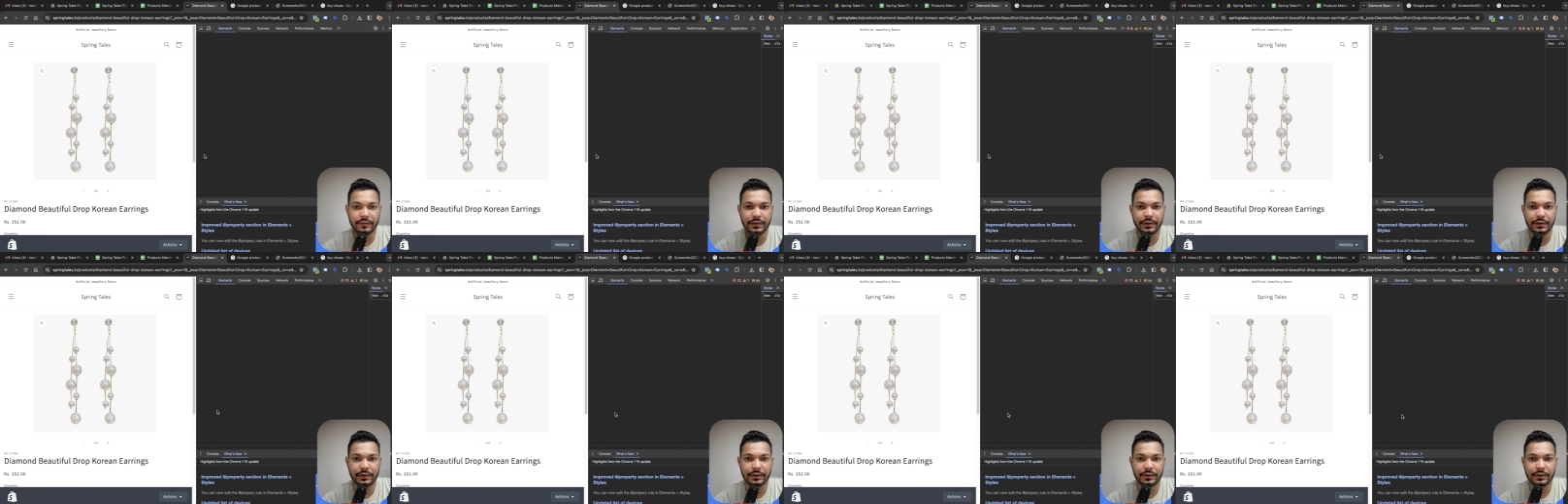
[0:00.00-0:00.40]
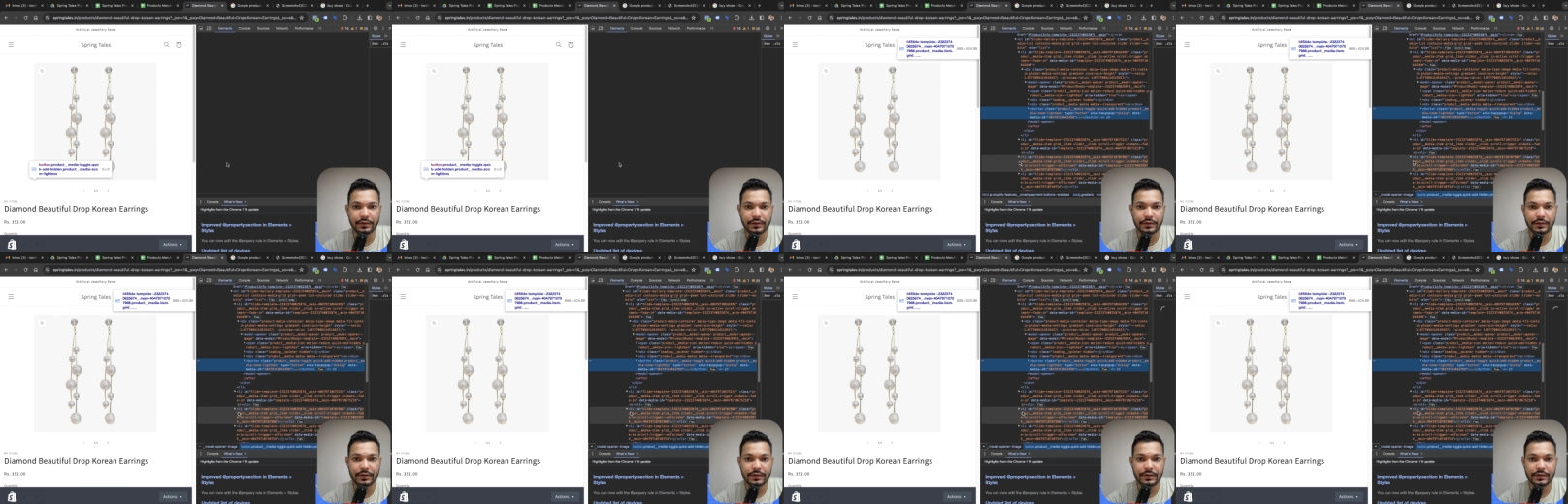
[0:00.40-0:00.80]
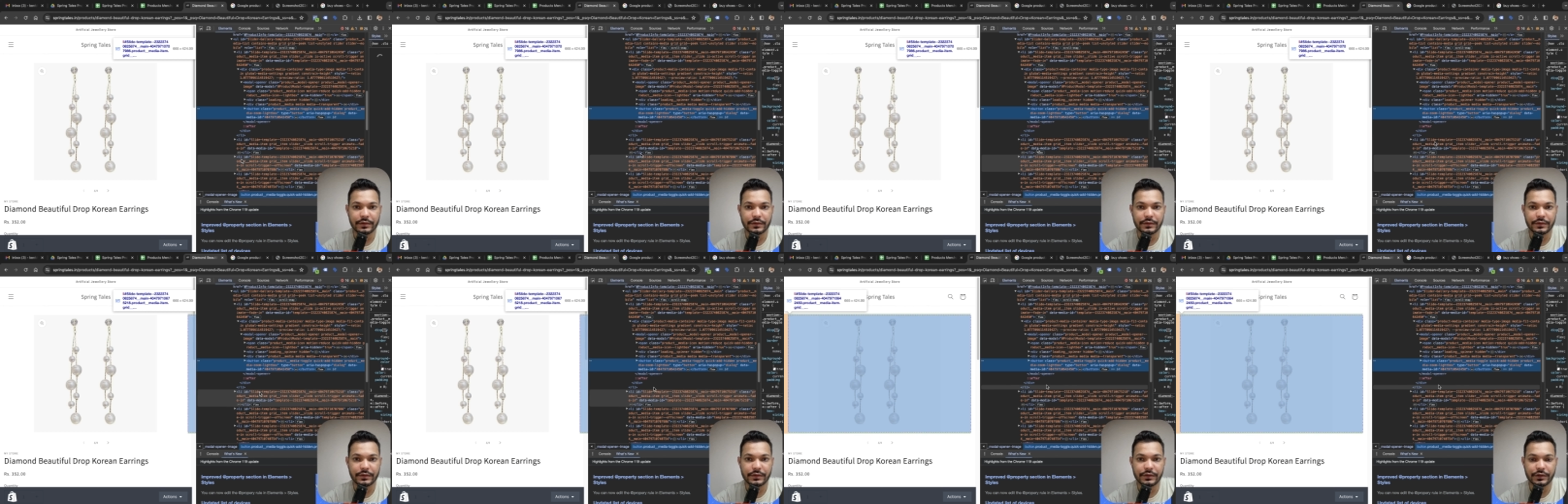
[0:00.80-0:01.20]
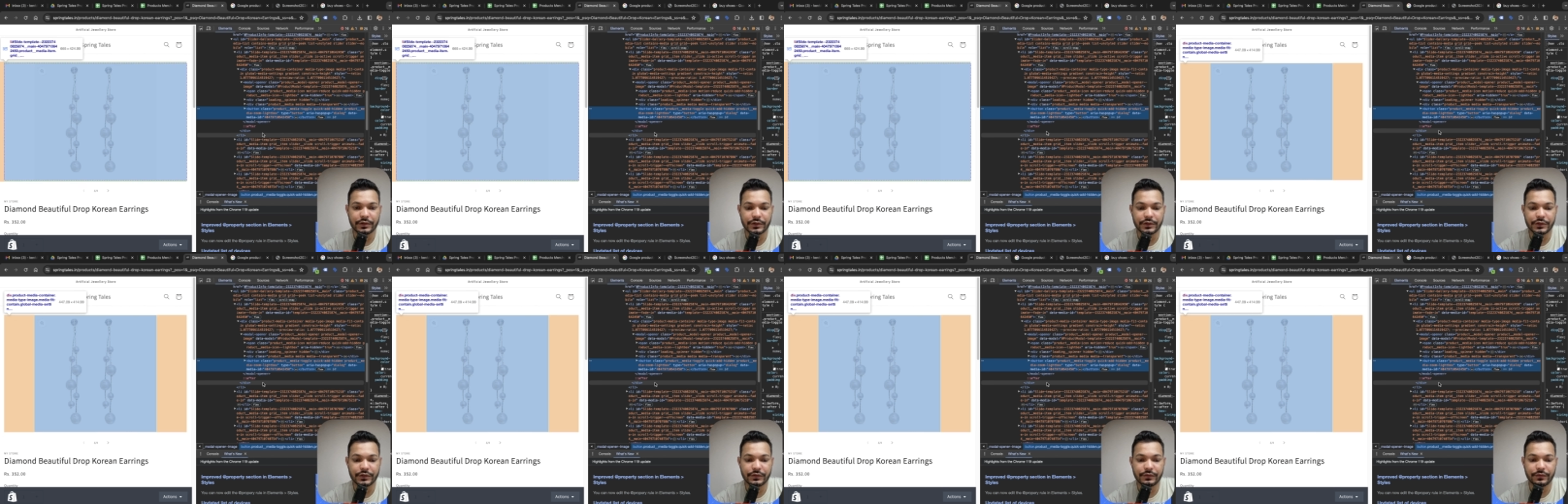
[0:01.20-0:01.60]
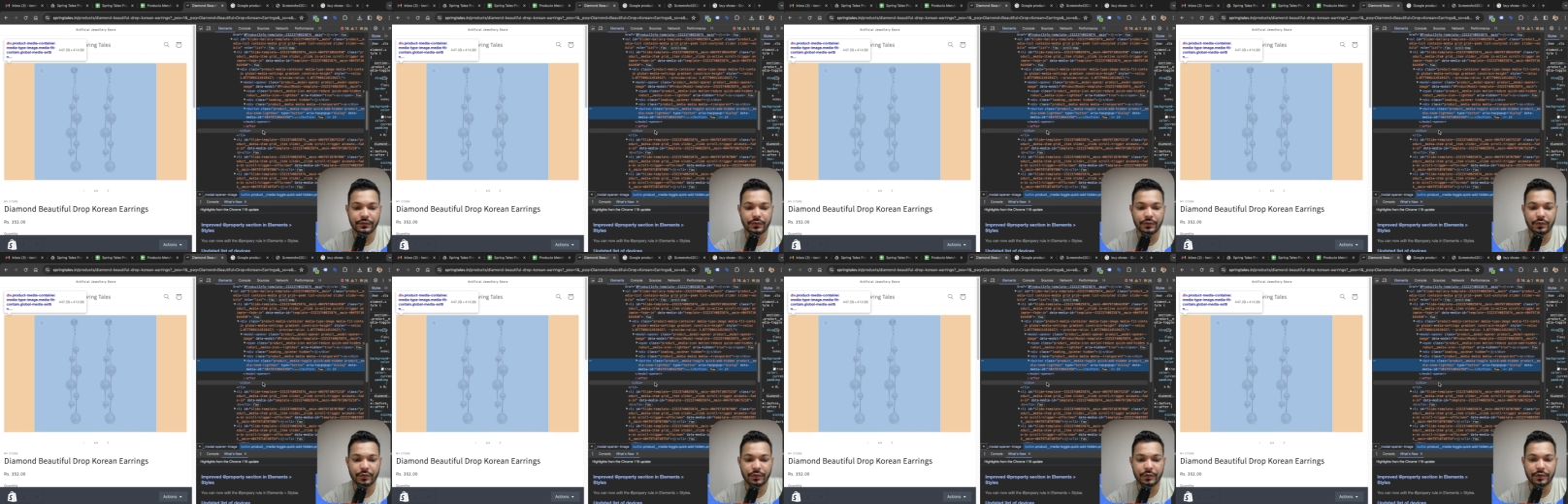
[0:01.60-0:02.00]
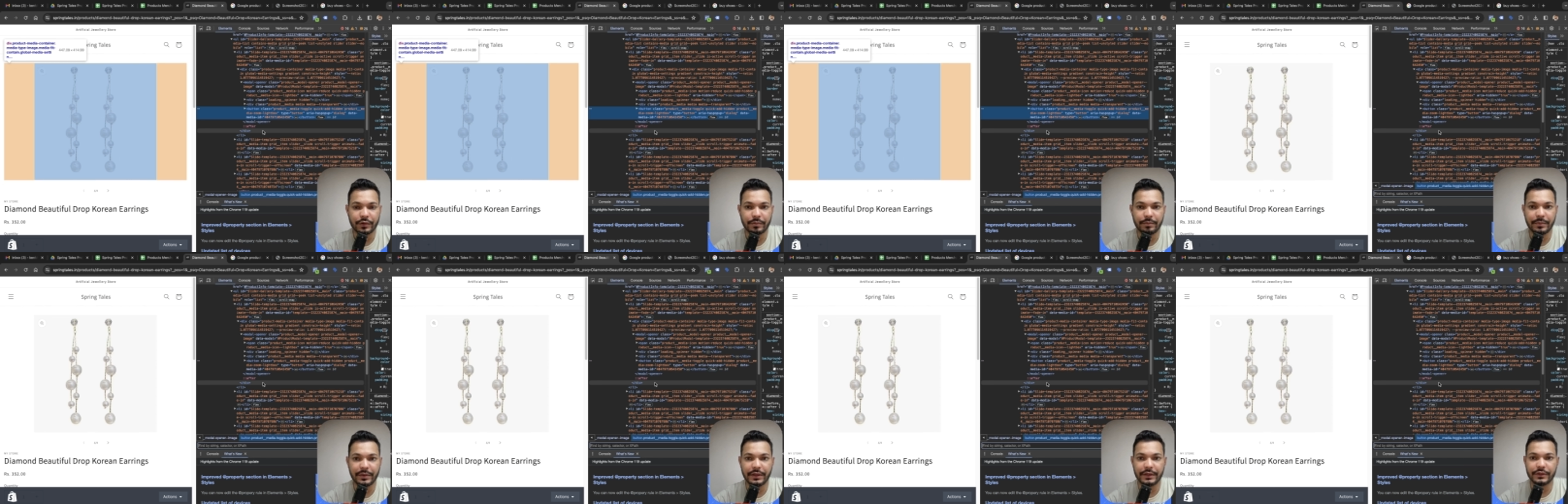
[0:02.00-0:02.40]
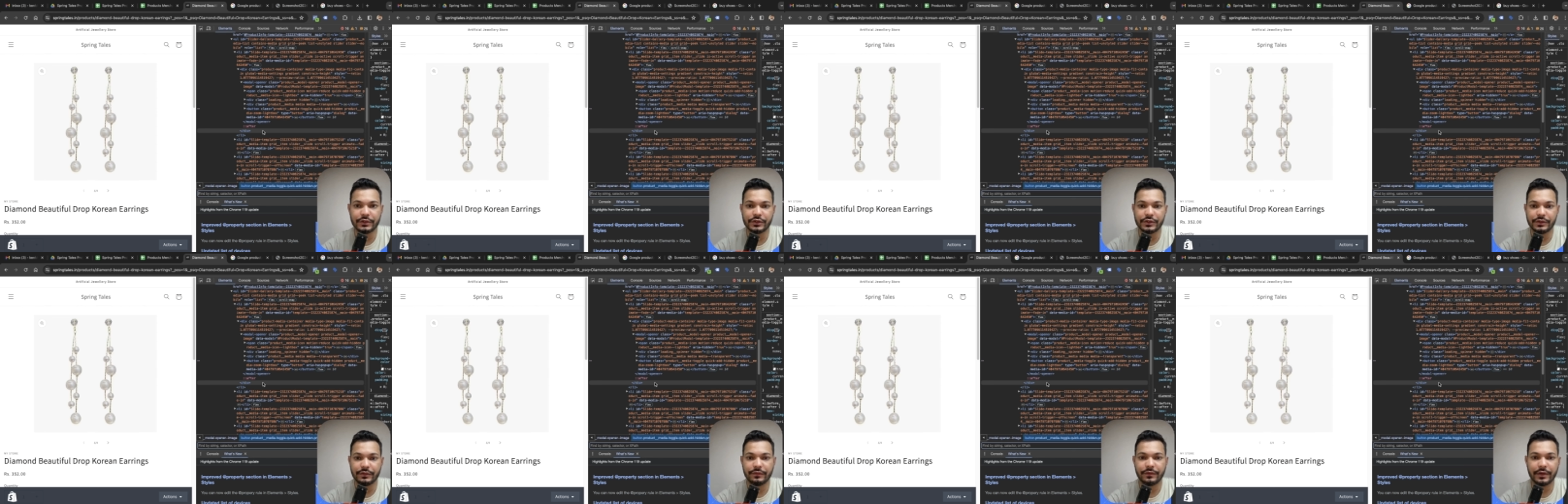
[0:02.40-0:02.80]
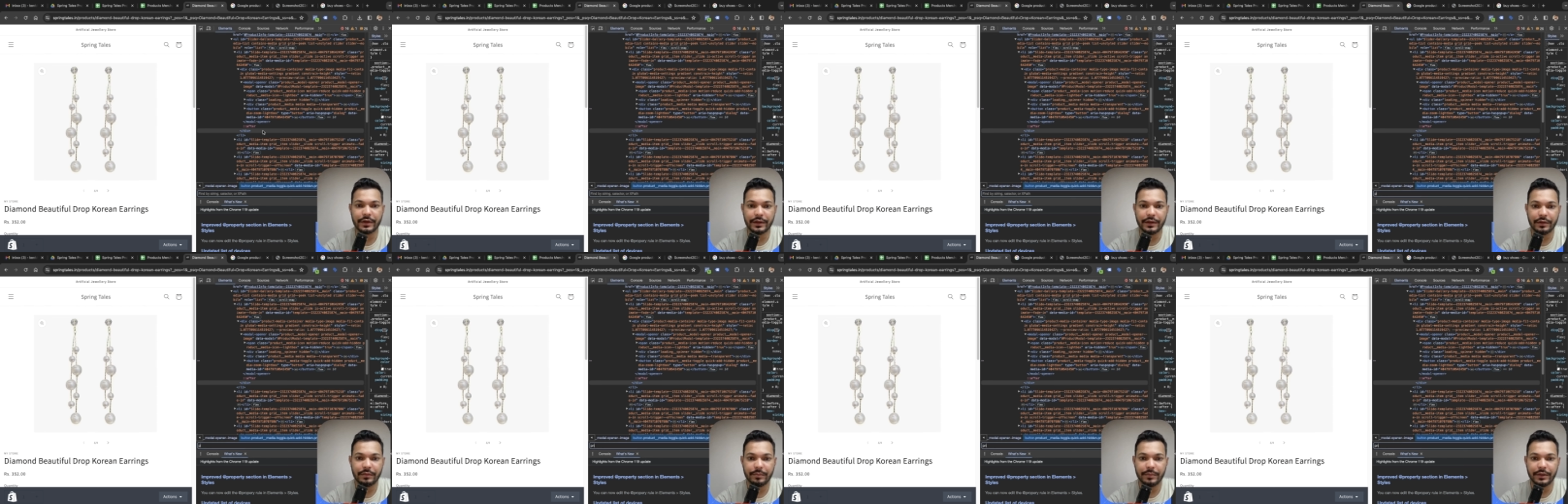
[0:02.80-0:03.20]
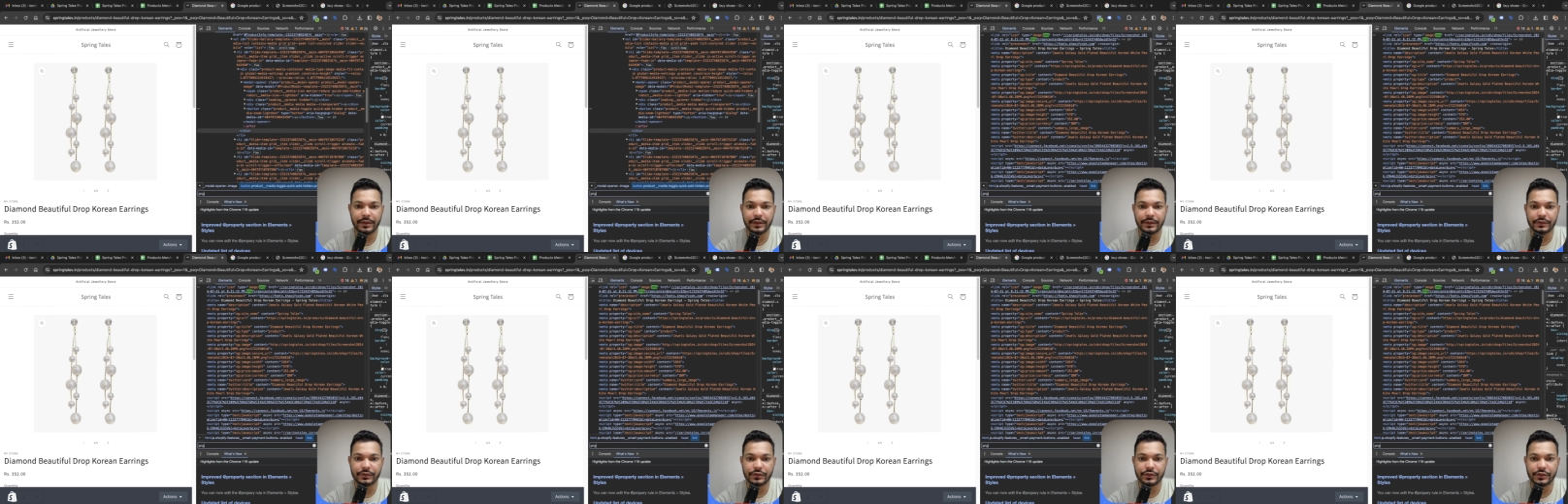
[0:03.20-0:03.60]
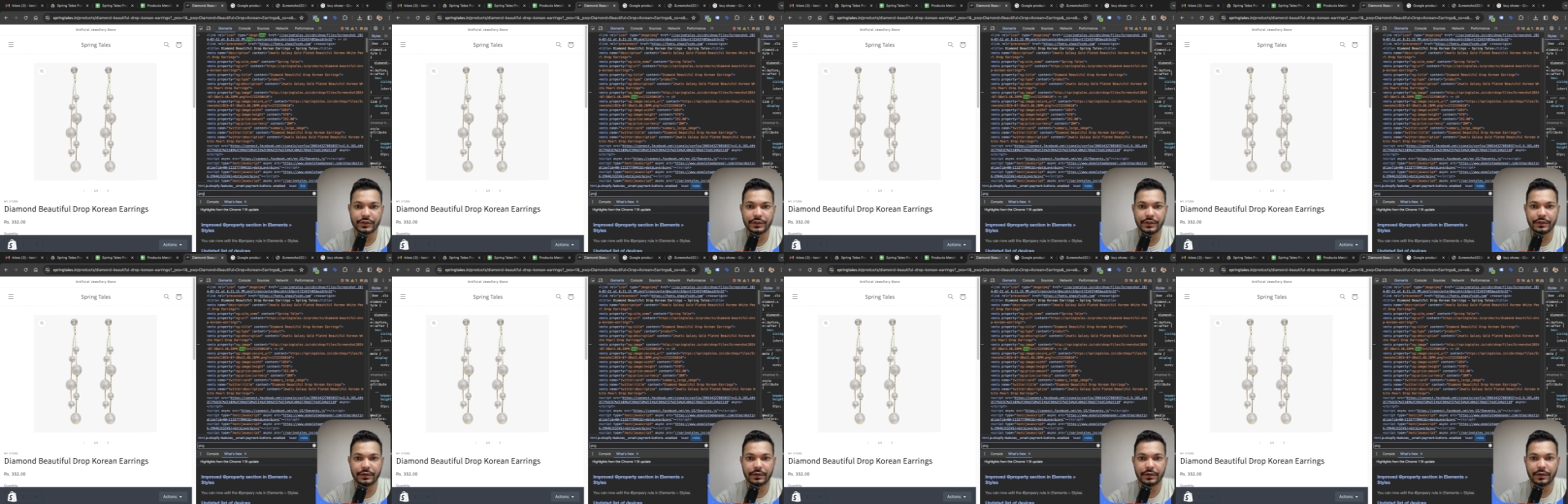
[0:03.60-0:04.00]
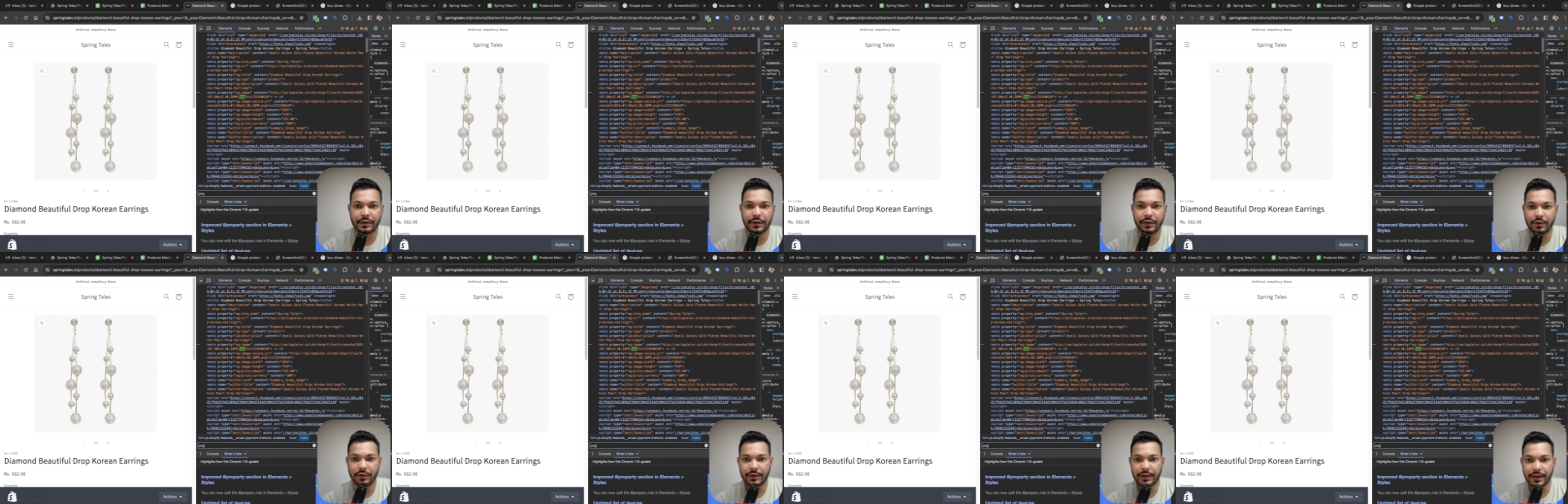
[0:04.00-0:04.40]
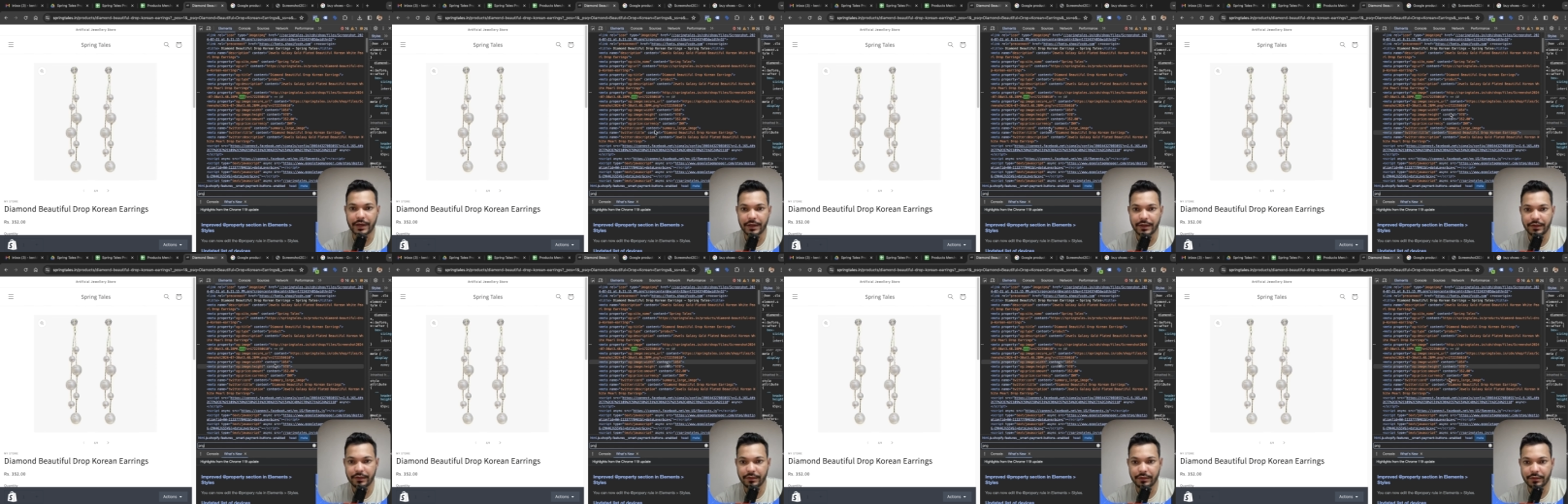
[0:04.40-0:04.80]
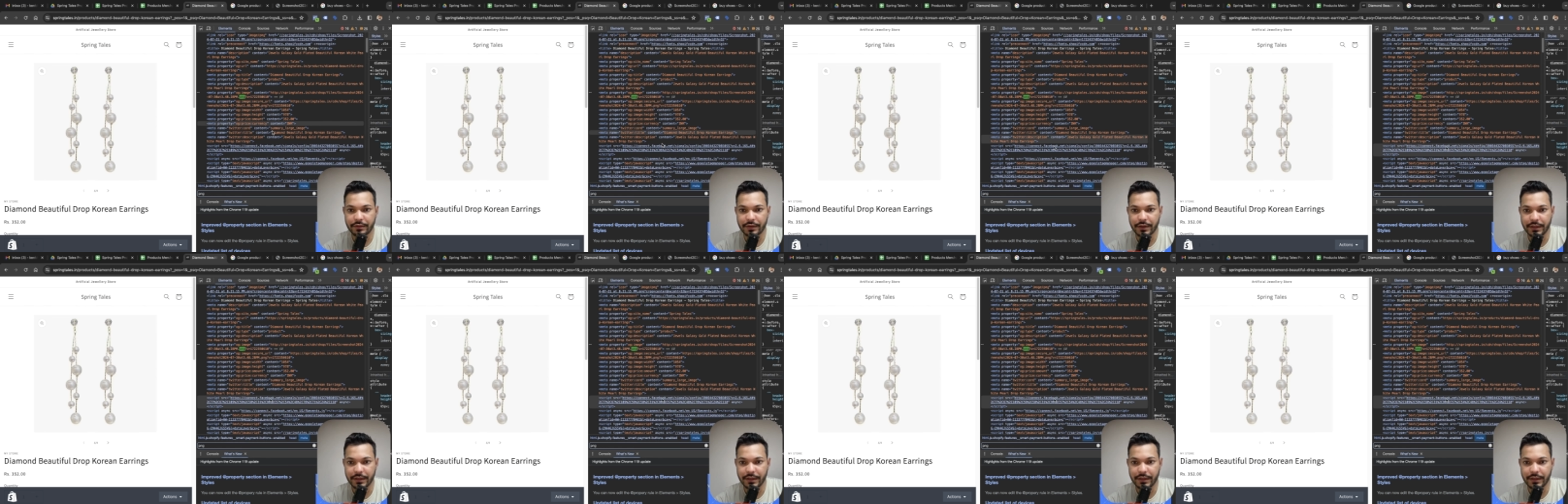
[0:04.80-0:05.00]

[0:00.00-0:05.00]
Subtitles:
we search for PNG file, PNG, click on enter.